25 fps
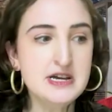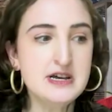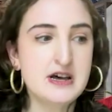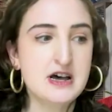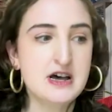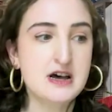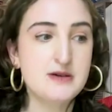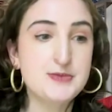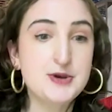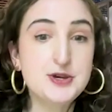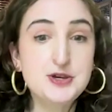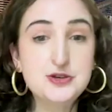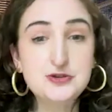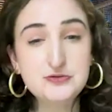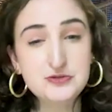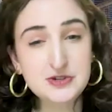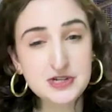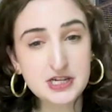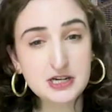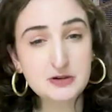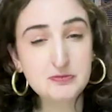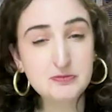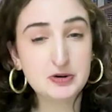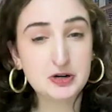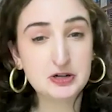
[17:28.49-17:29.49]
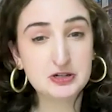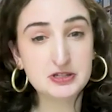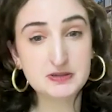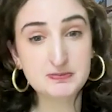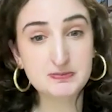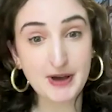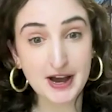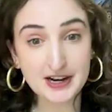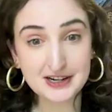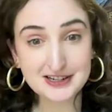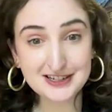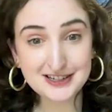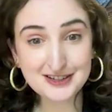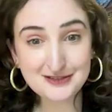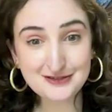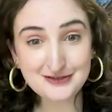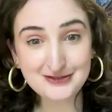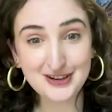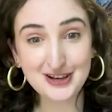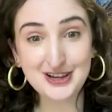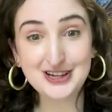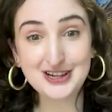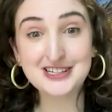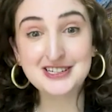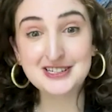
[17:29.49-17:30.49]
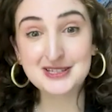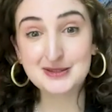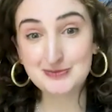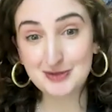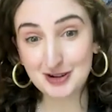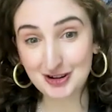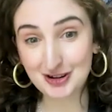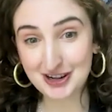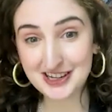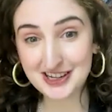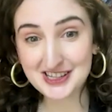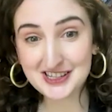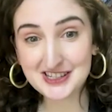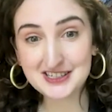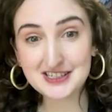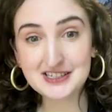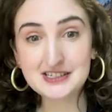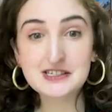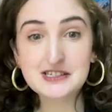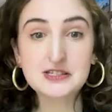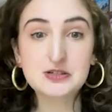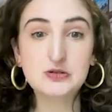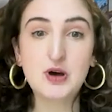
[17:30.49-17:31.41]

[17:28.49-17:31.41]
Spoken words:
a unique perspective and experiences.